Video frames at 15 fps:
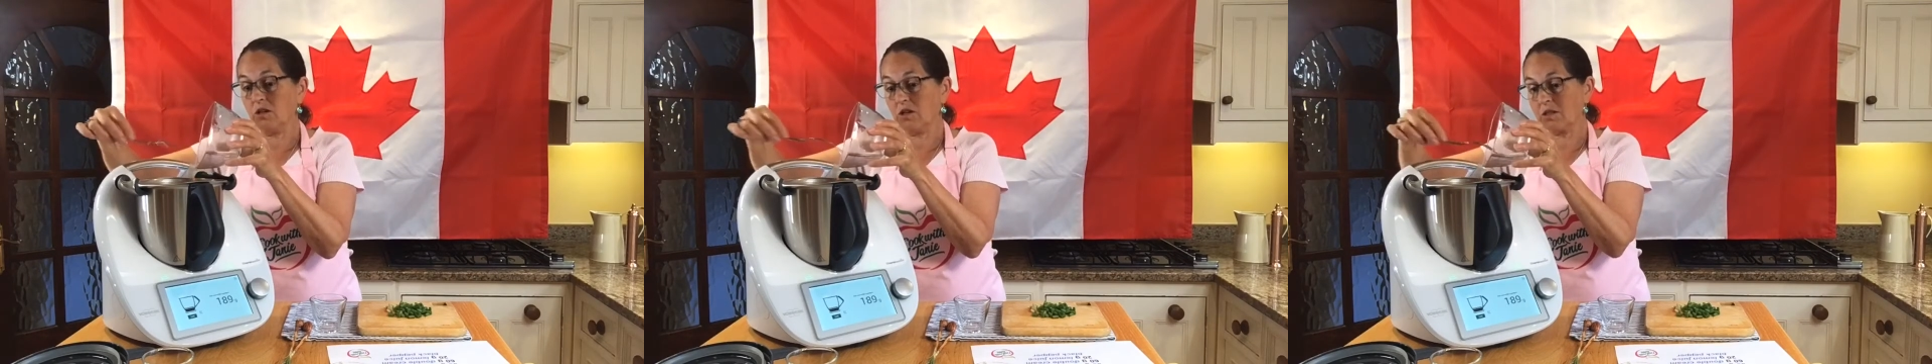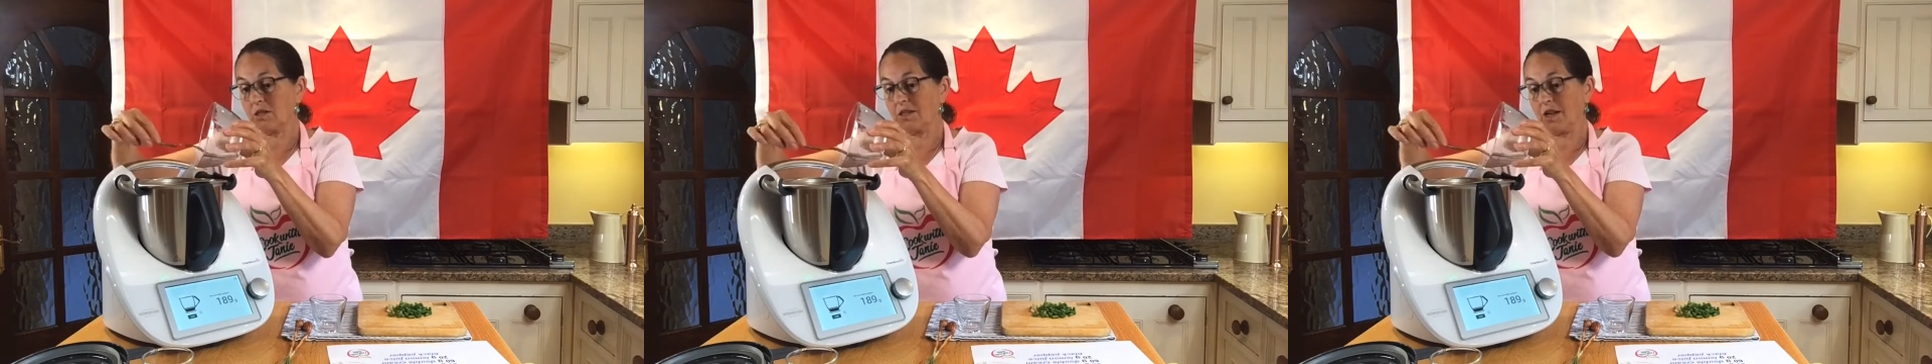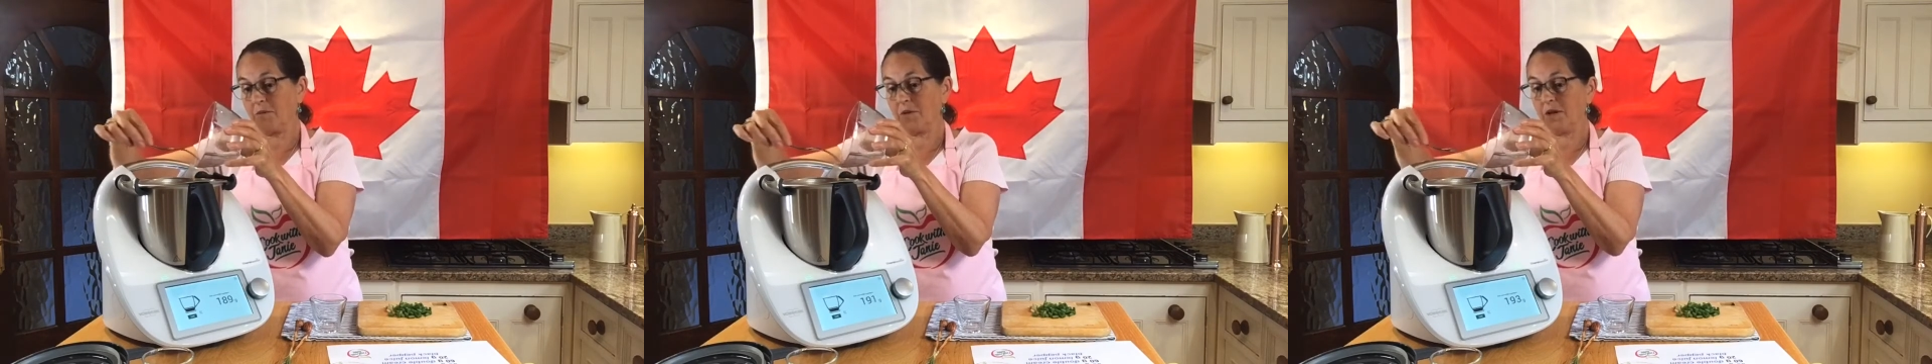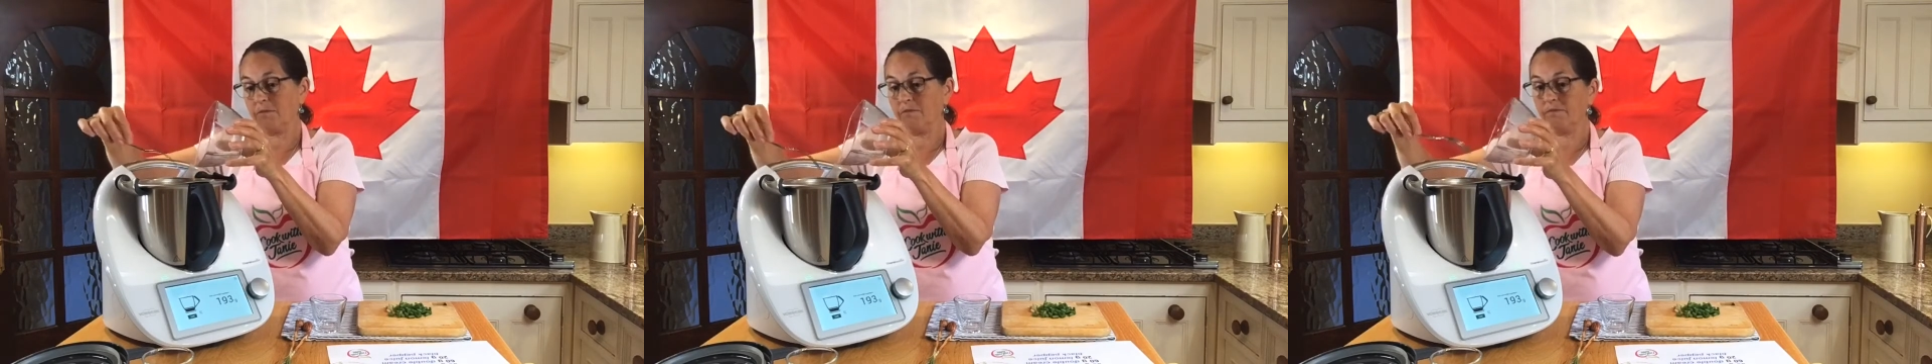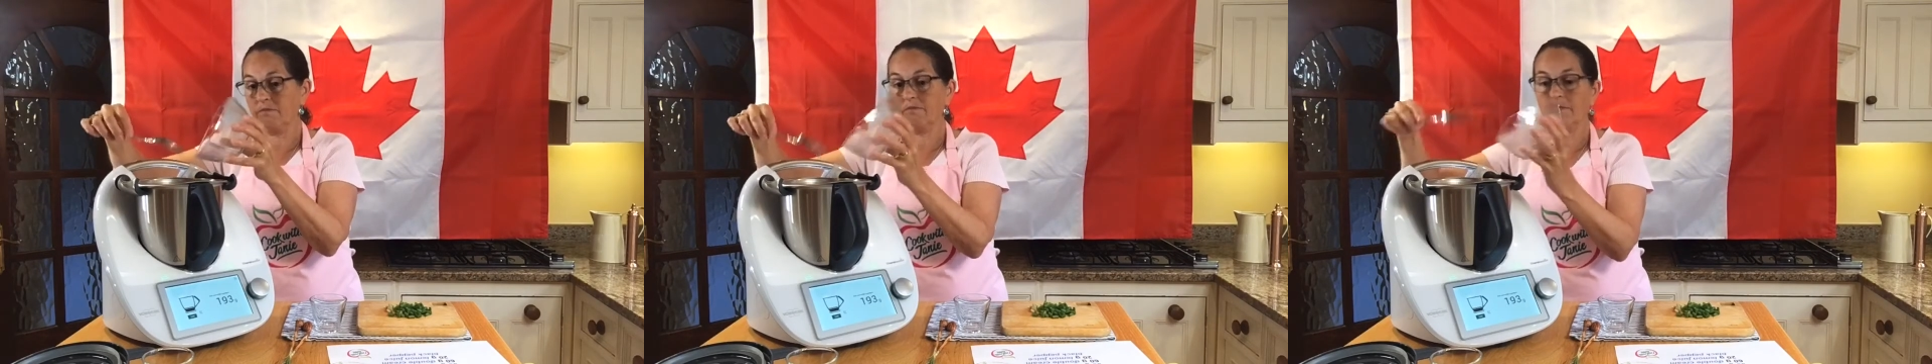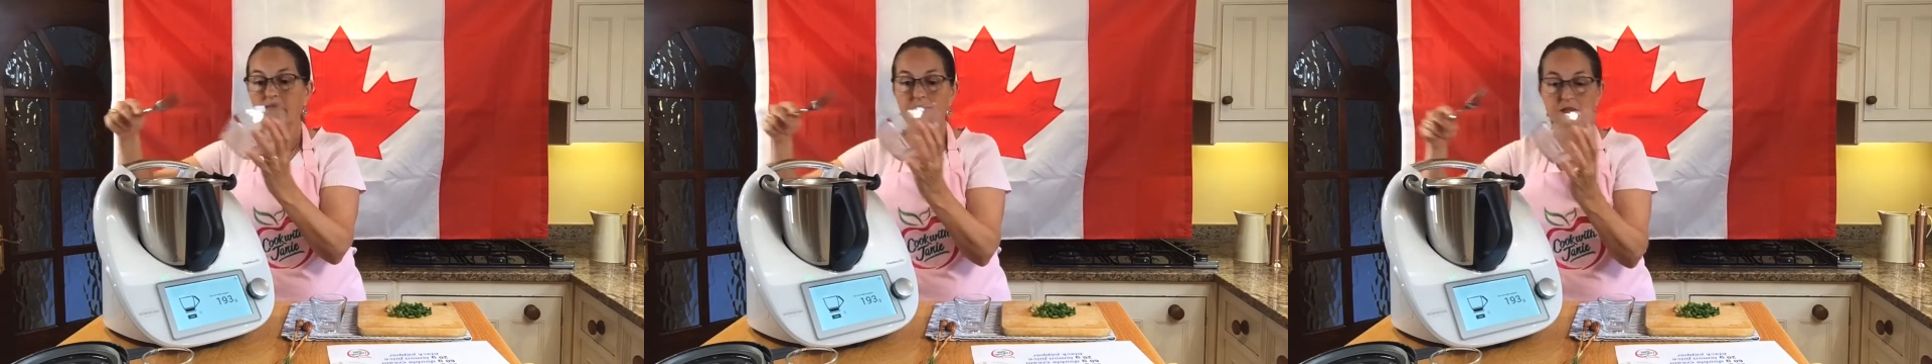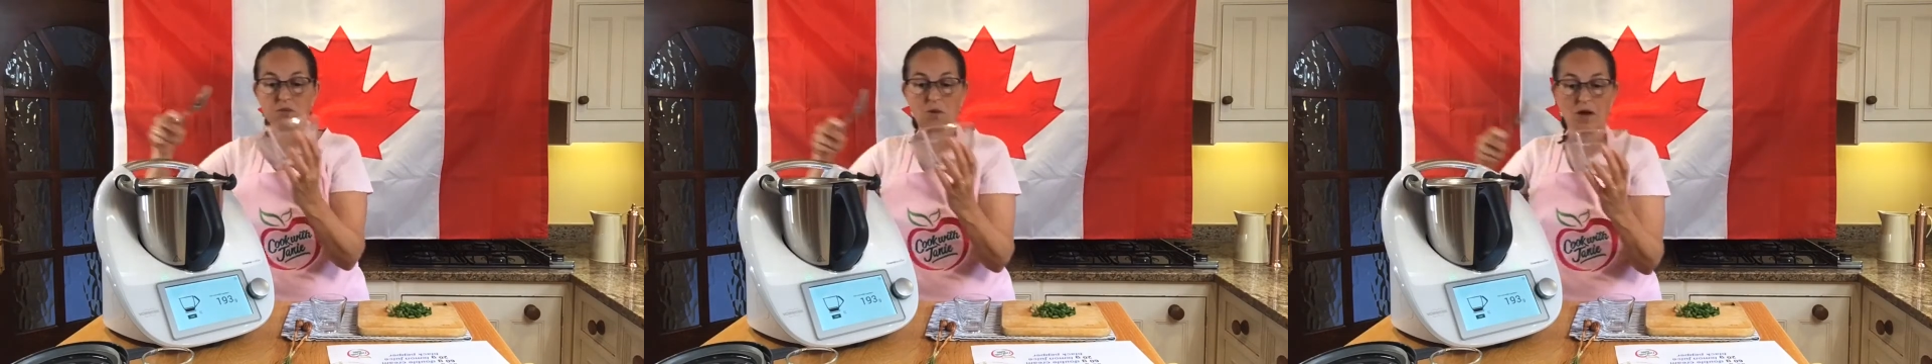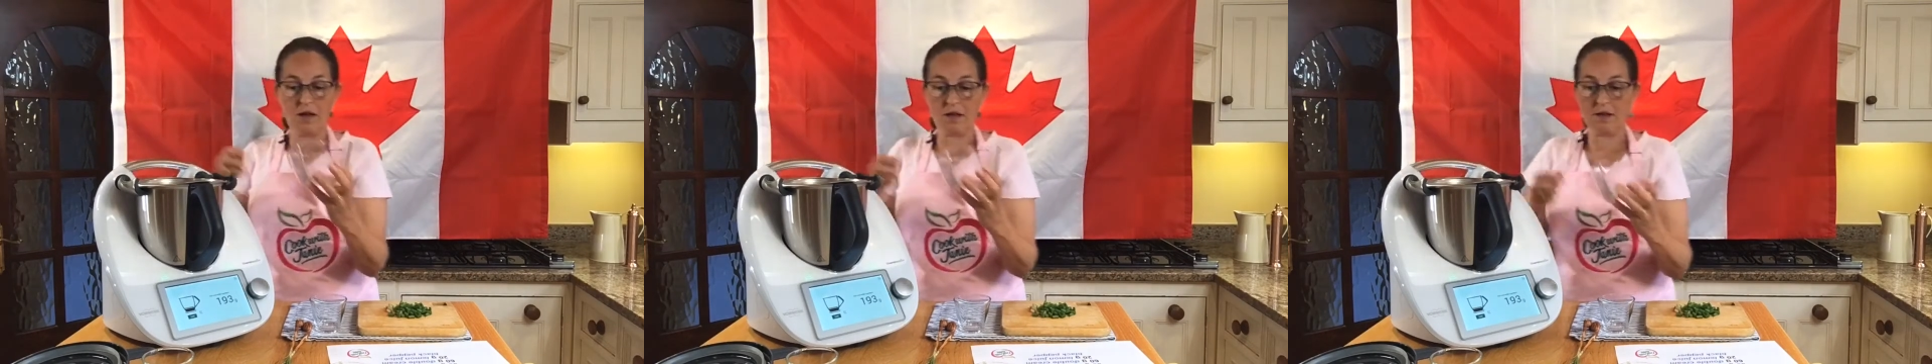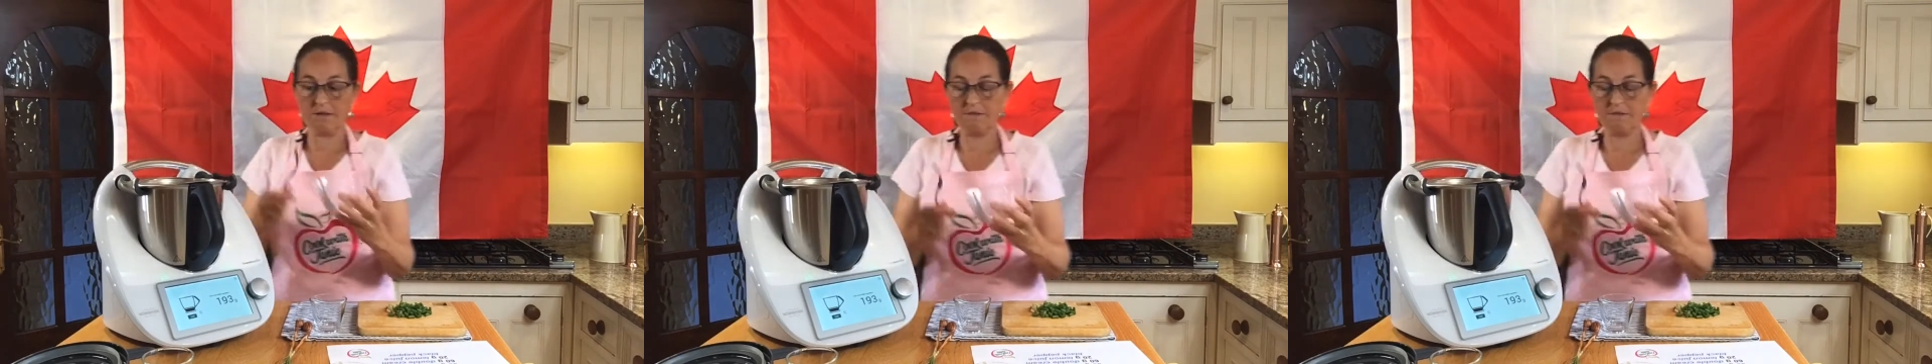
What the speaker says: salmon as well.